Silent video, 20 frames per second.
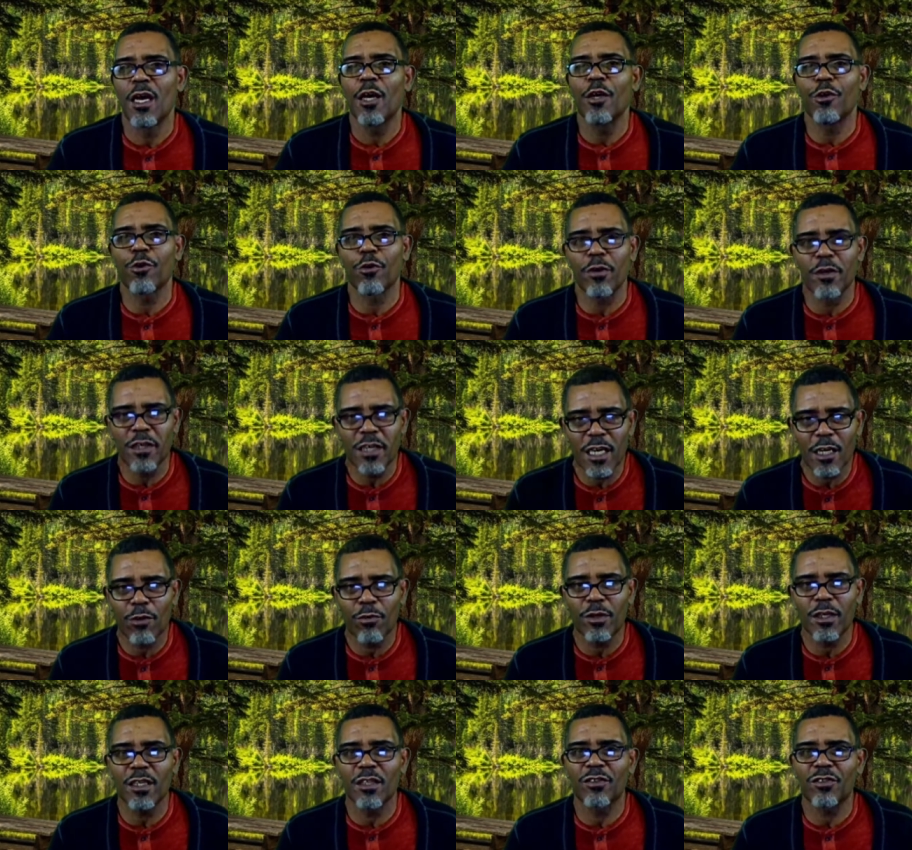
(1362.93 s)
Your
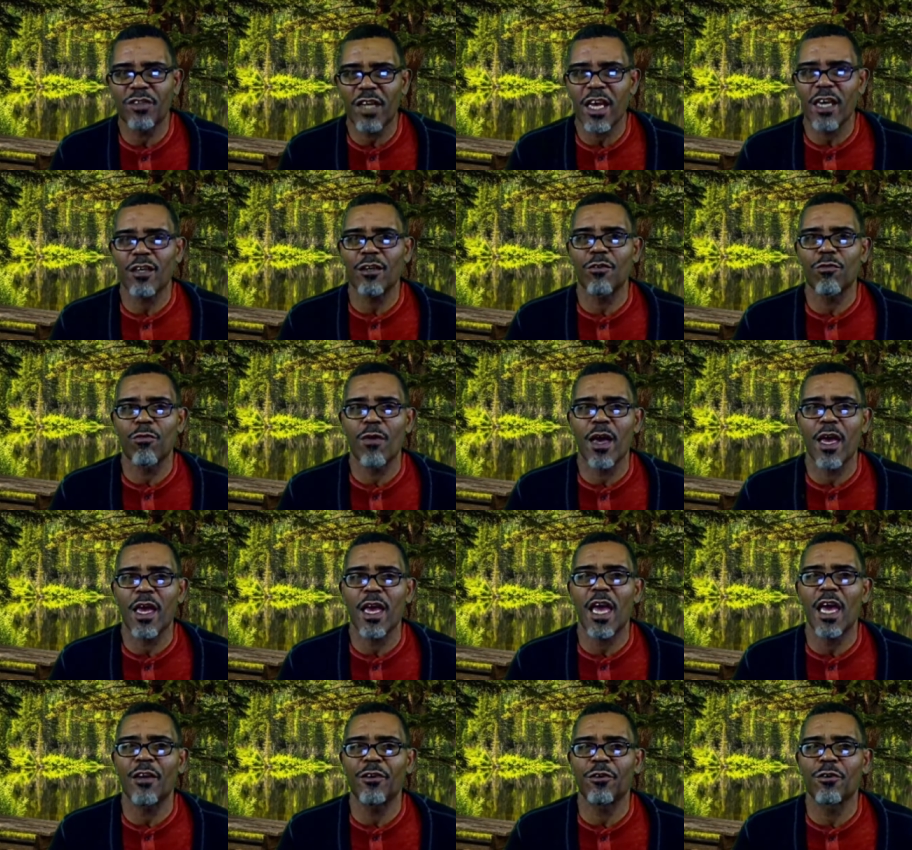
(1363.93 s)
iniquity is taken away
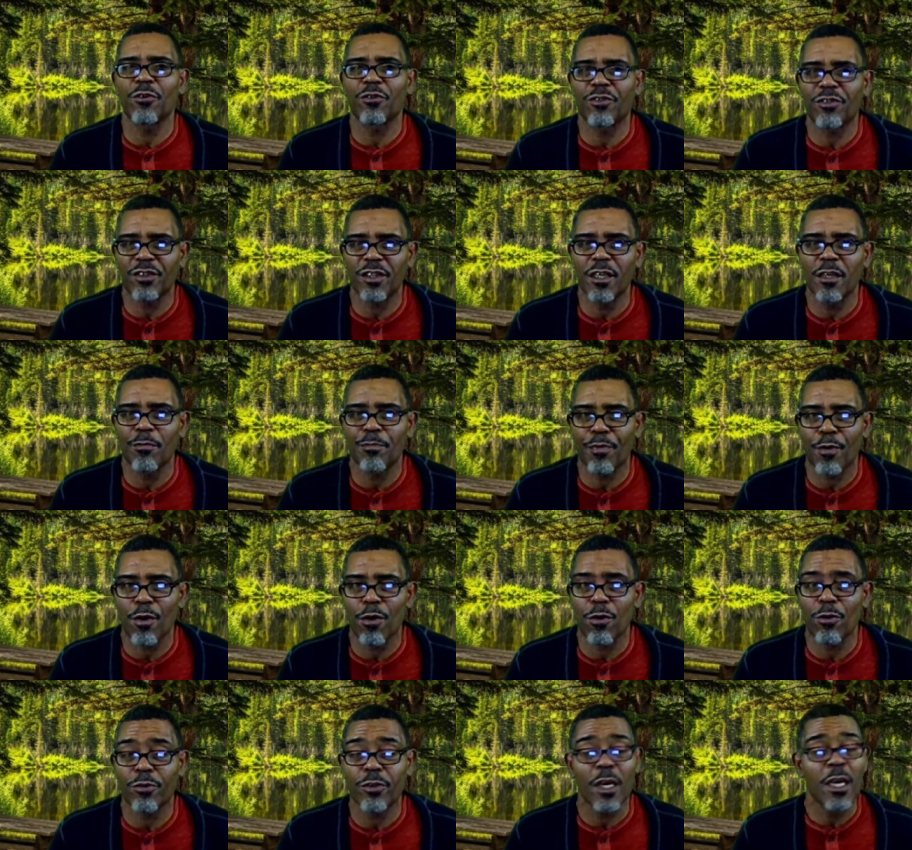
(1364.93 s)
and your sin
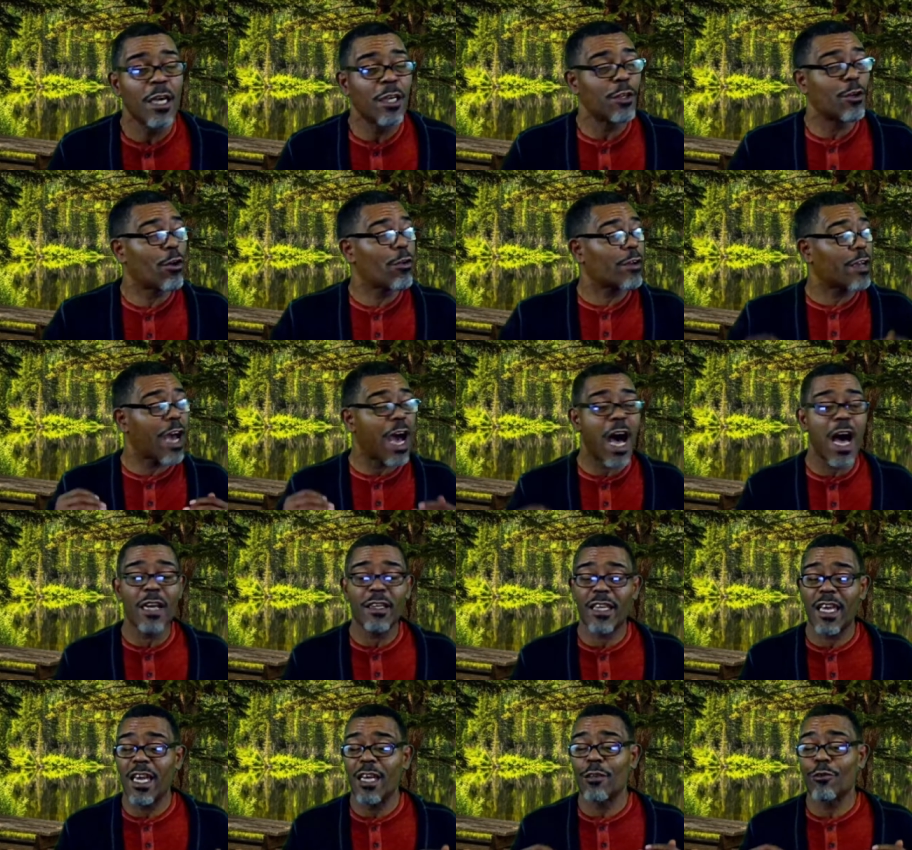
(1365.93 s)
purged. You know, God
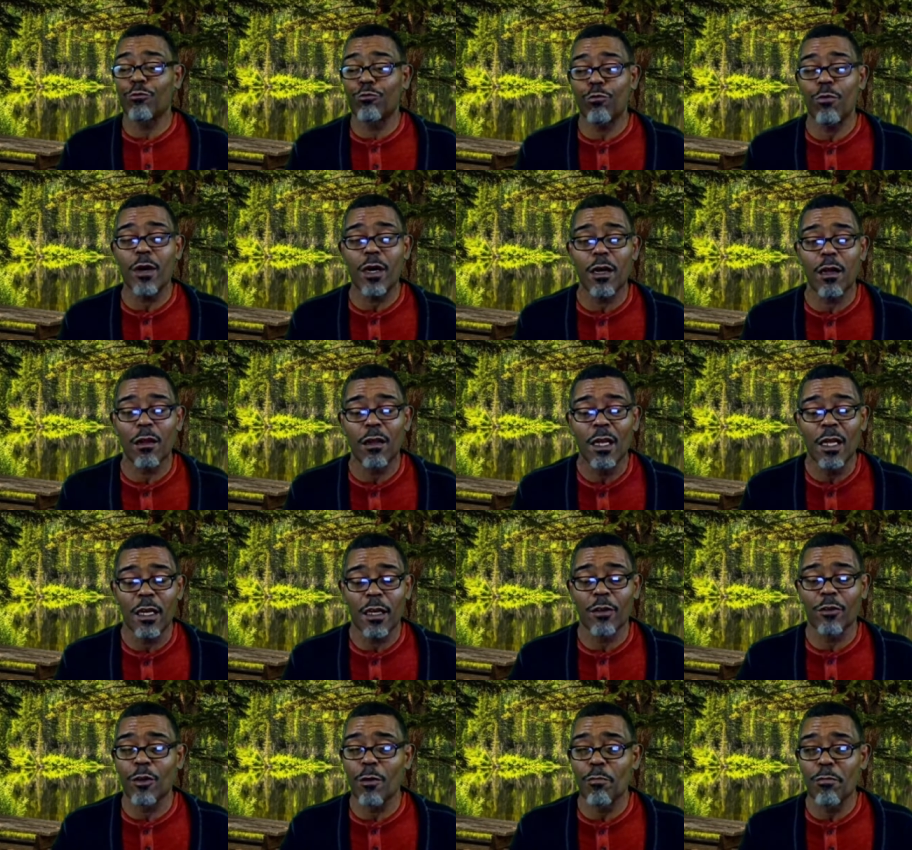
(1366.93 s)
can't dwell
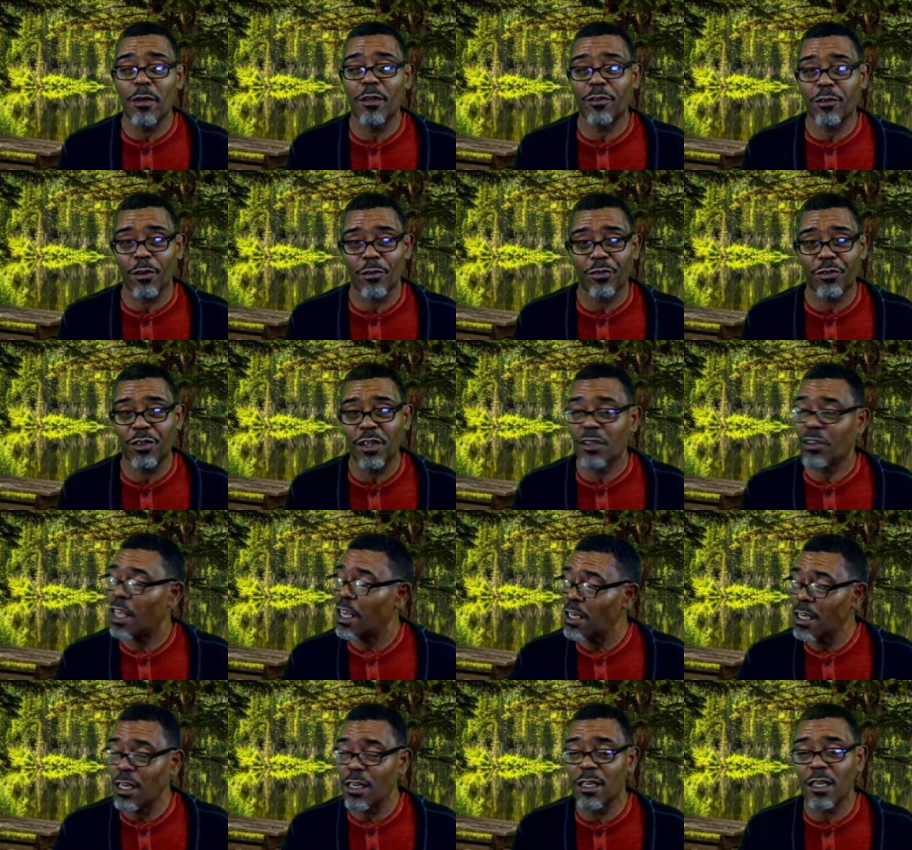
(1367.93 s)
in the midst of sin. They
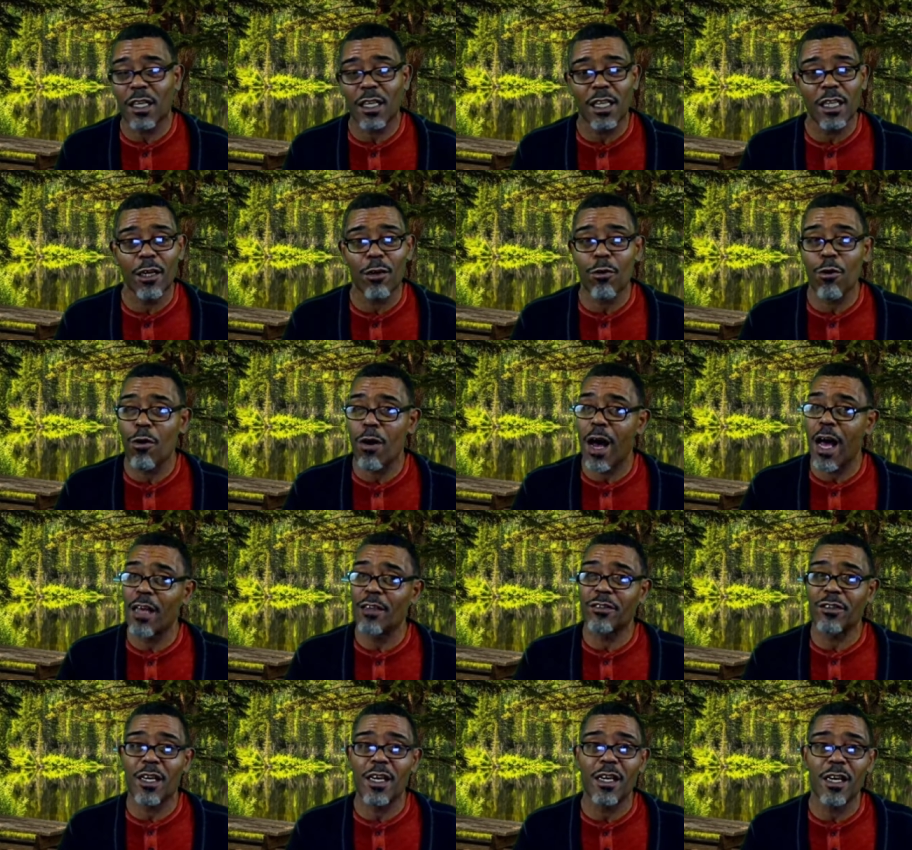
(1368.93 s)
needed to clear old
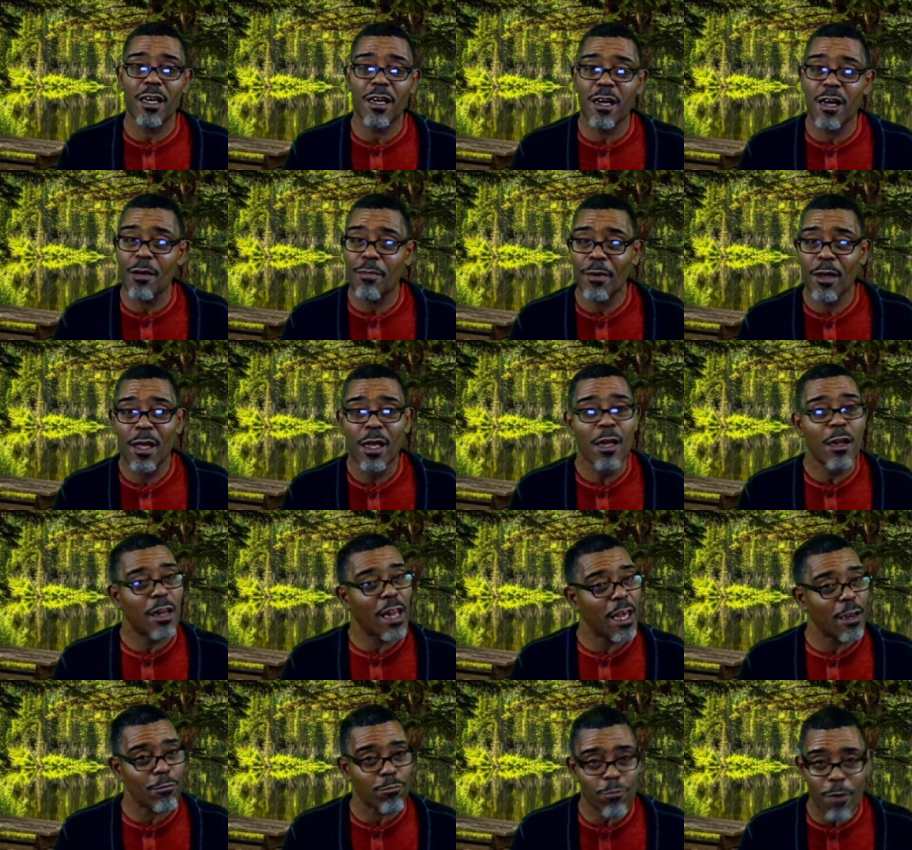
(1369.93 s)
Isaiah up
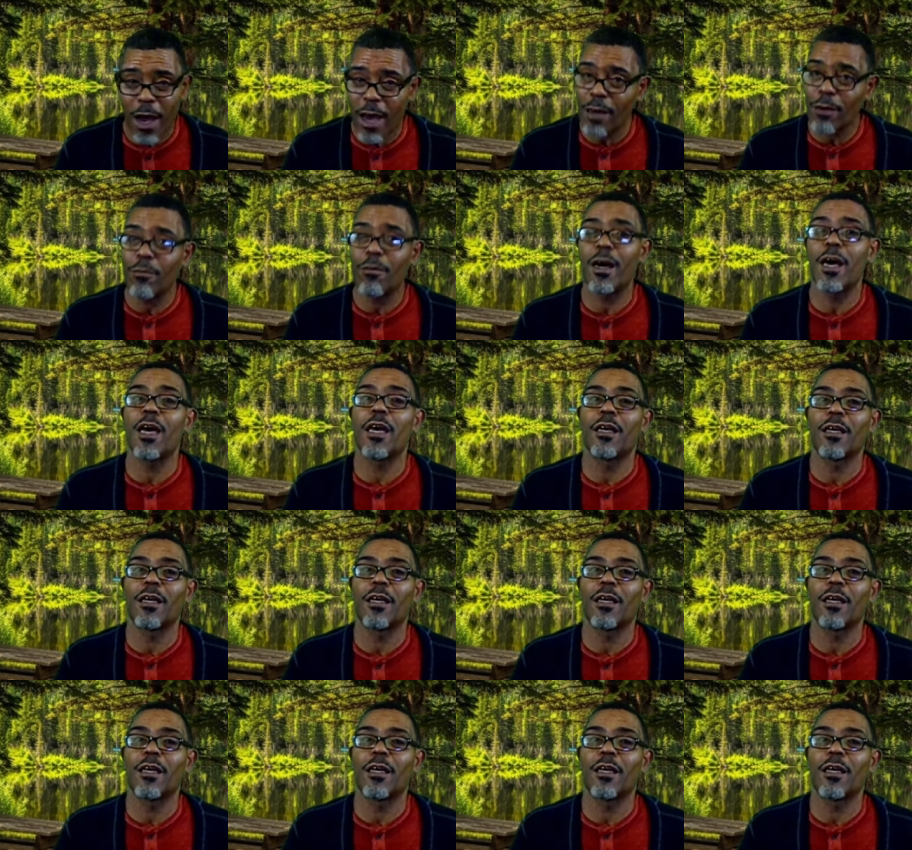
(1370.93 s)
like right away,